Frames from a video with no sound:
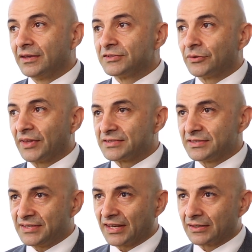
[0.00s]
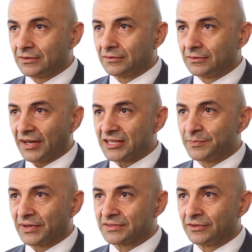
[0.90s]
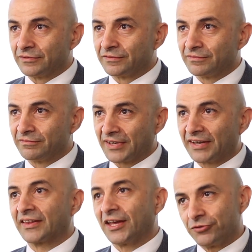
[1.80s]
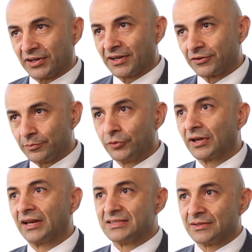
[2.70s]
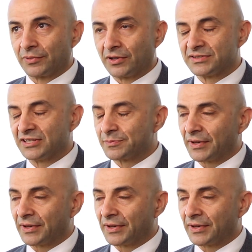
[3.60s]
So that's the technical aspect of getting the cataract out and putting a lens implant in its